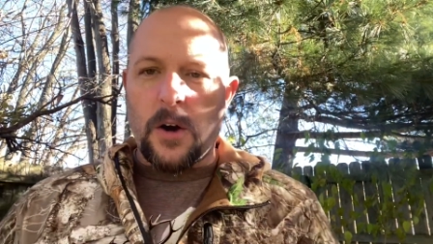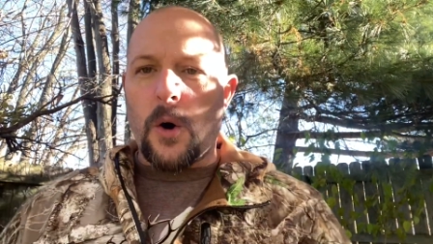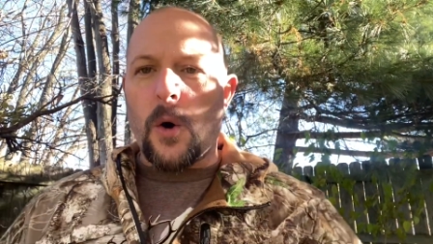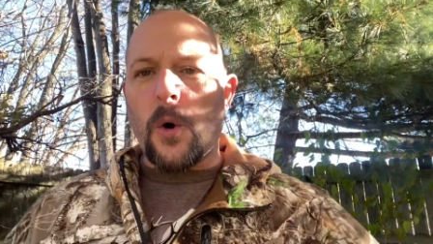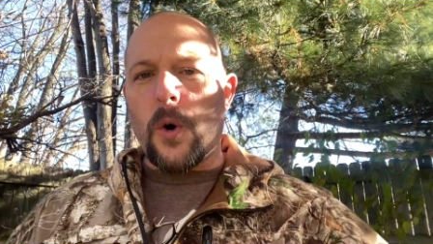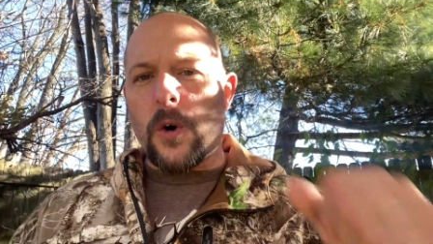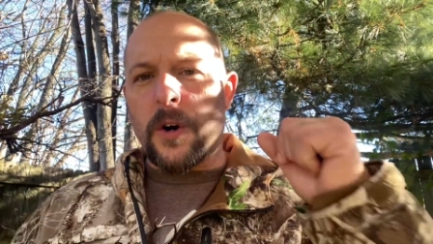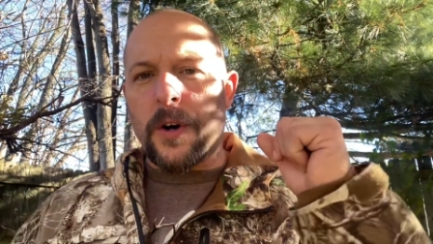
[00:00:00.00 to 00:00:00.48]

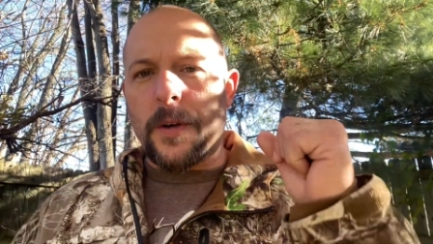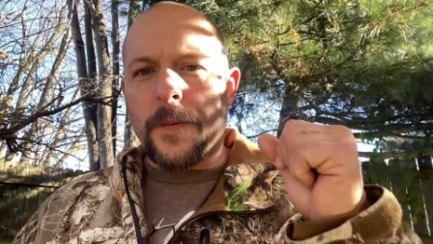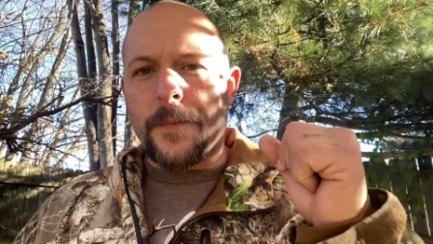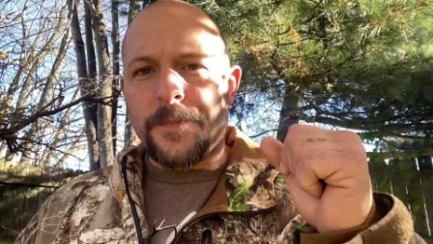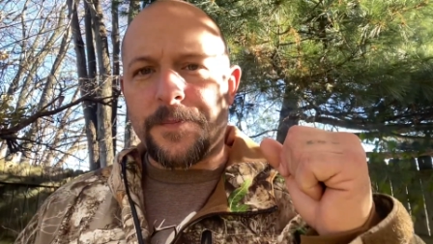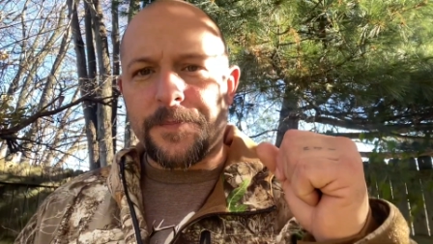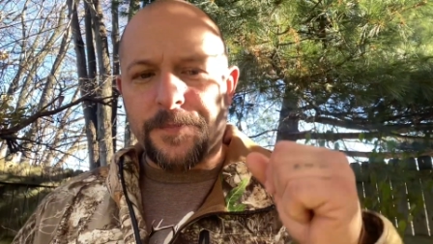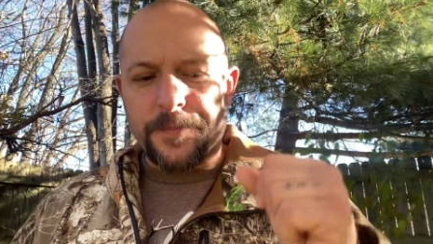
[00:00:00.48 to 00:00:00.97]
or
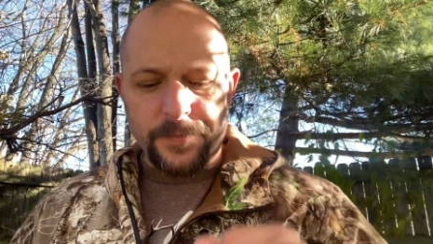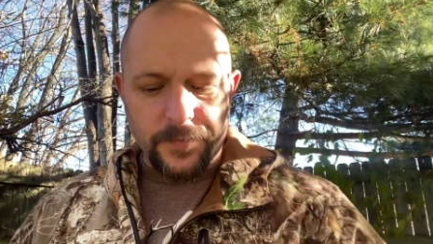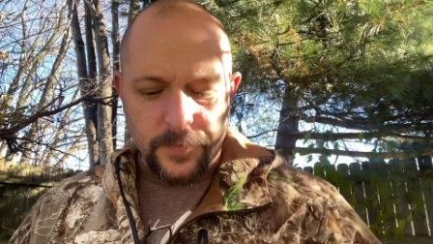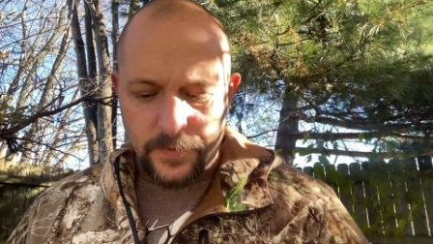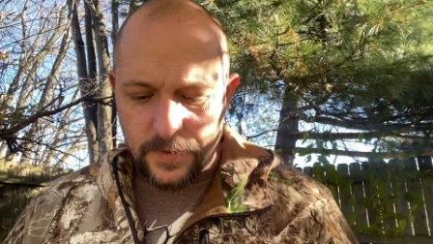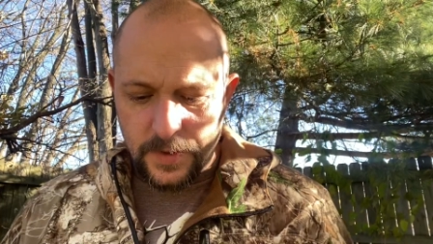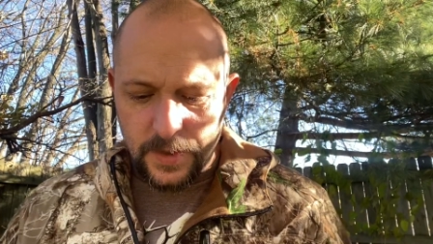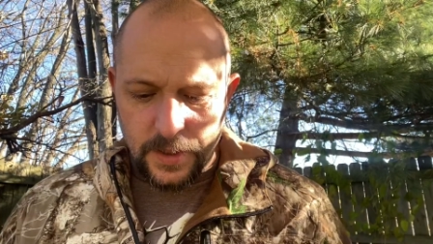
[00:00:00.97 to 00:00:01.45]

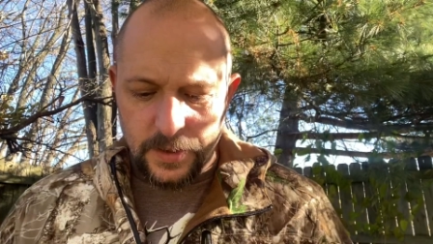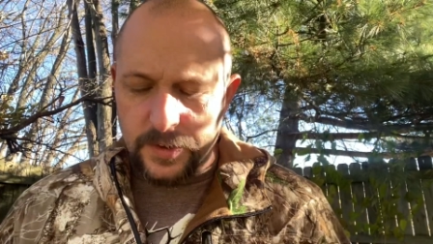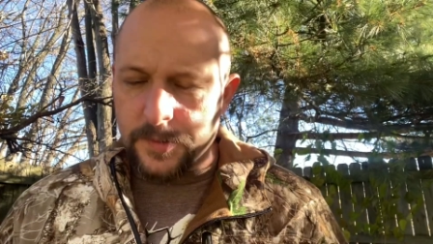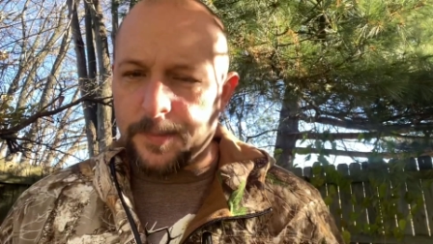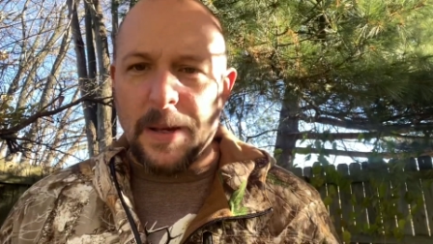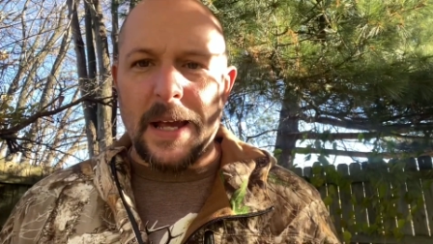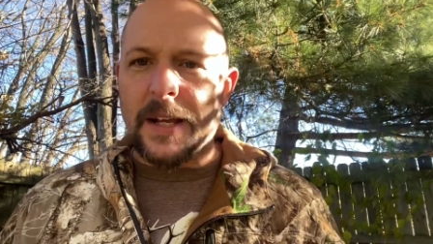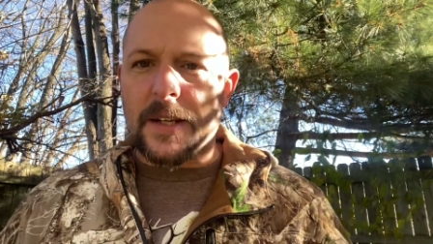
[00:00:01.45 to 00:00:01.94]

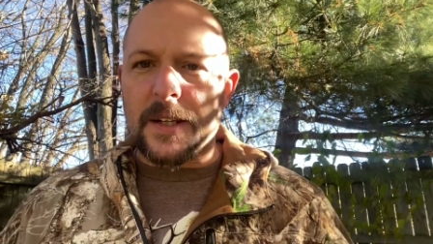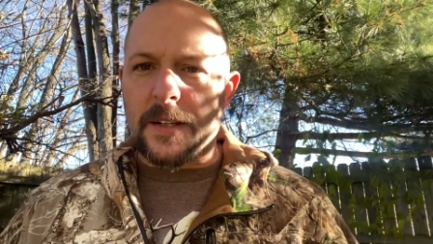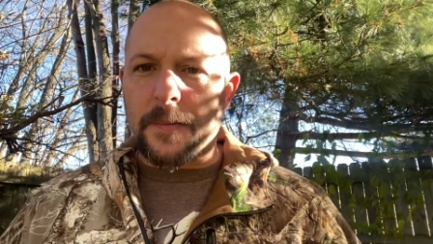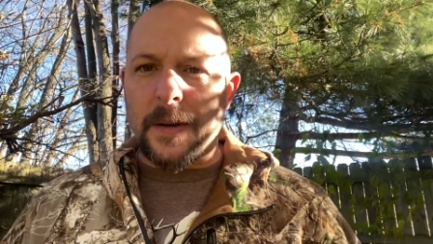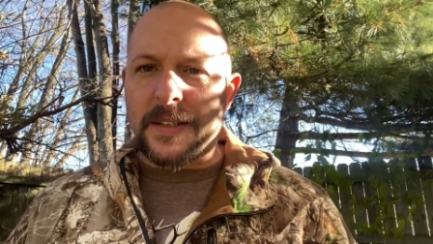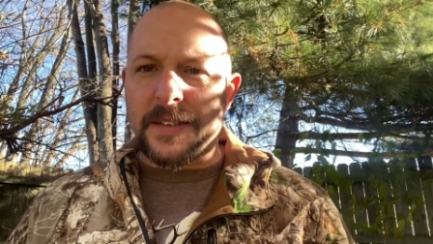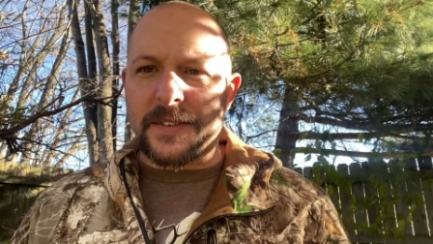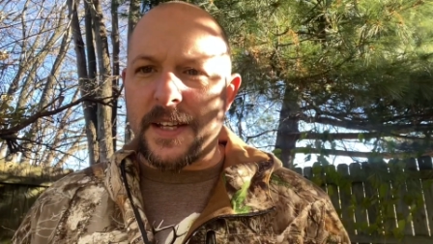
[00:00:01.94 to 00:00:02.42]
banging into
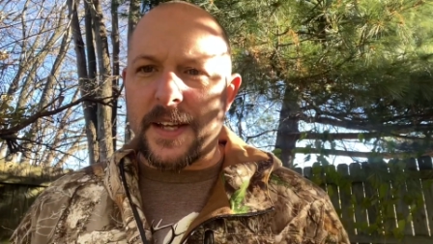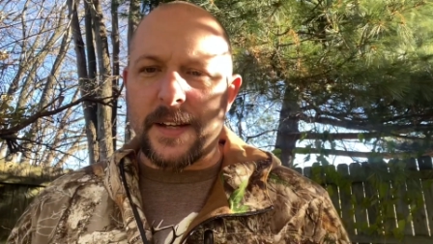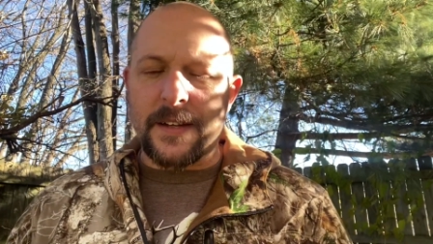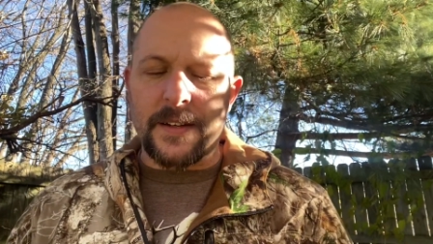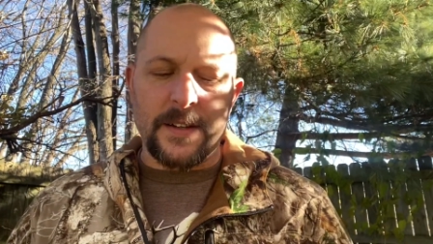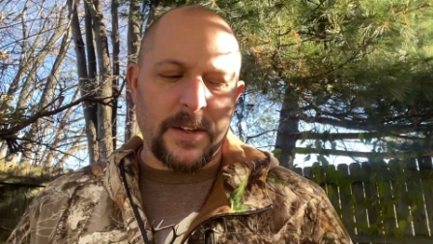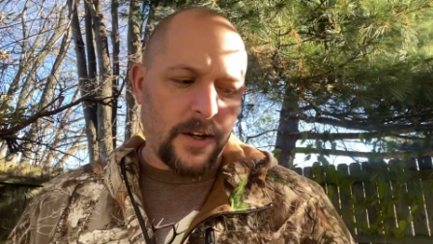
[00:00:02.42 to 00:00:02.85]
my stand.